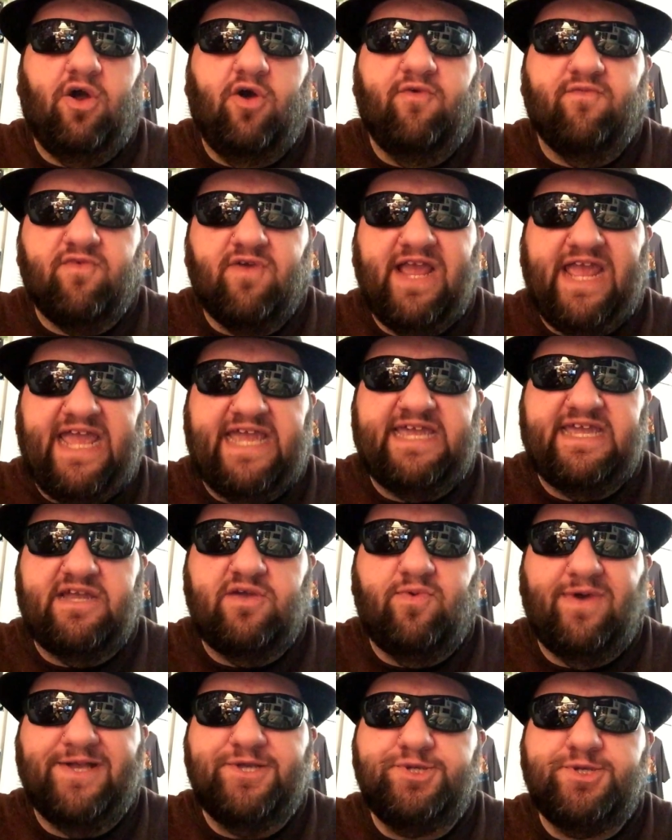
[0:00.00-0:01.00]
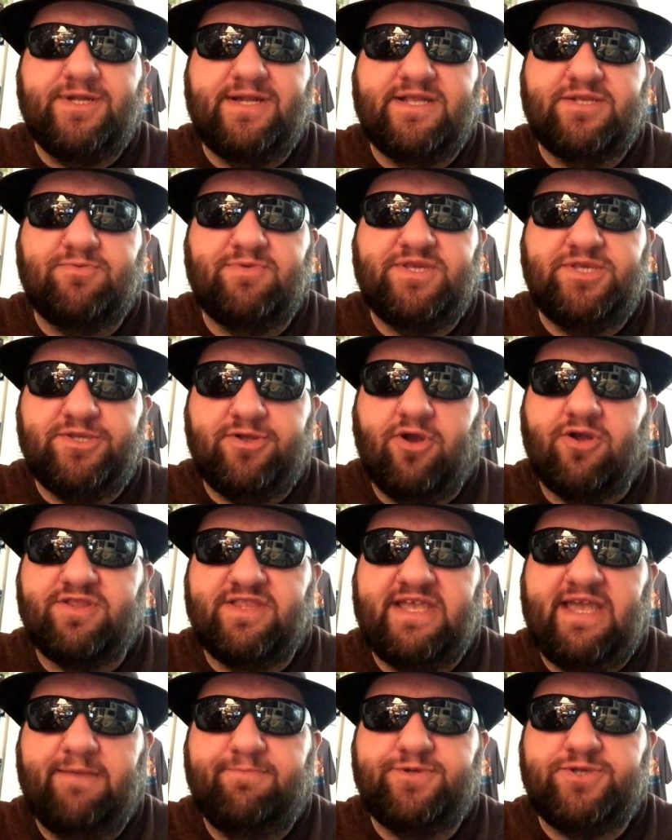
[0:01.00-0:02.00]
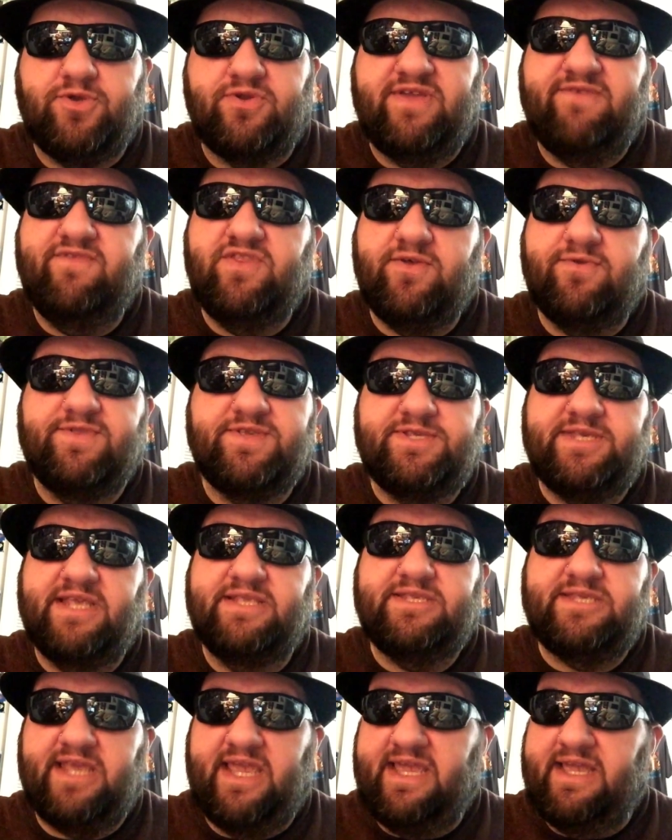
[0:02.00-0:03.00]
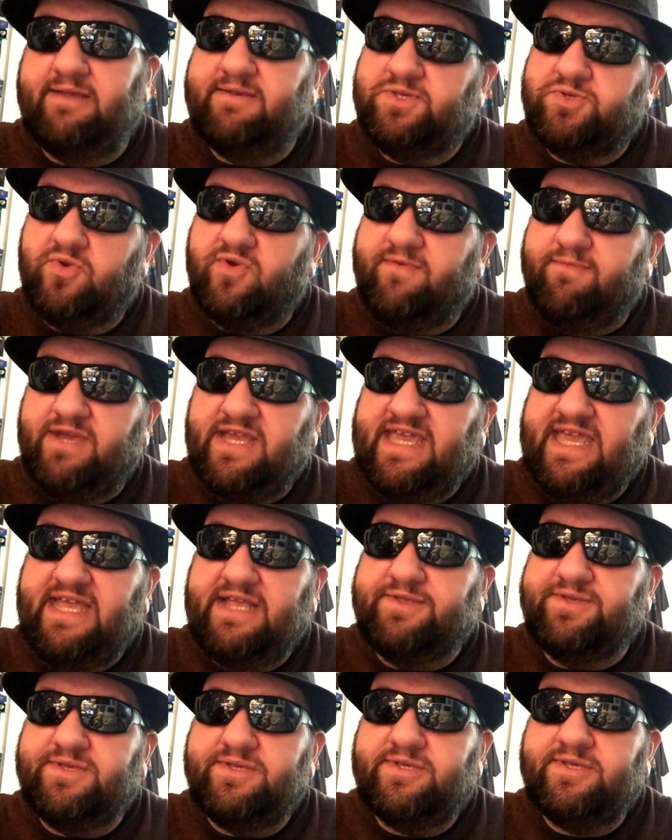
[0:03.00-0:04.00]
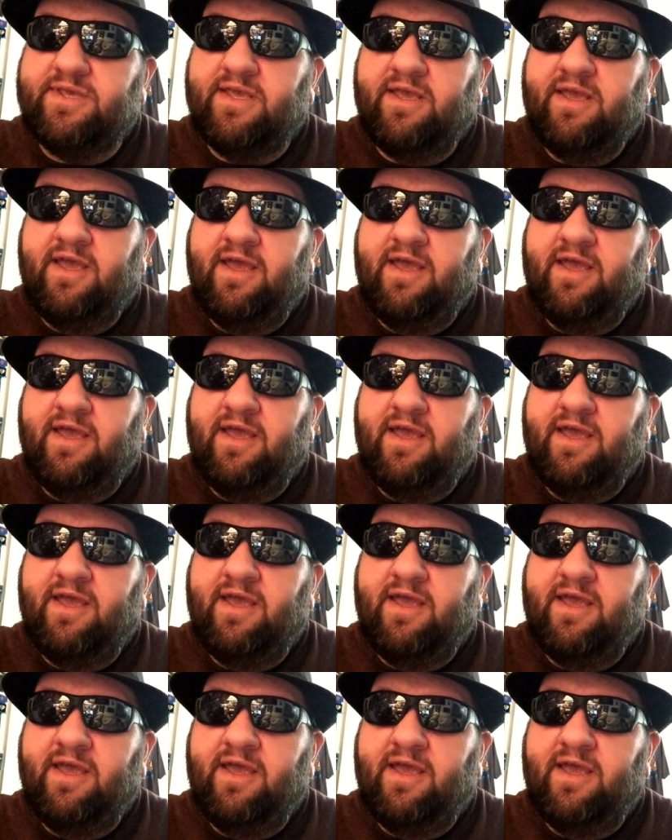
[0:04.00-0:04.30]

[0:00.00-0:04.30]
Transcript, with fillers: overhanging question as we start the episode, even though the sensei sort of begins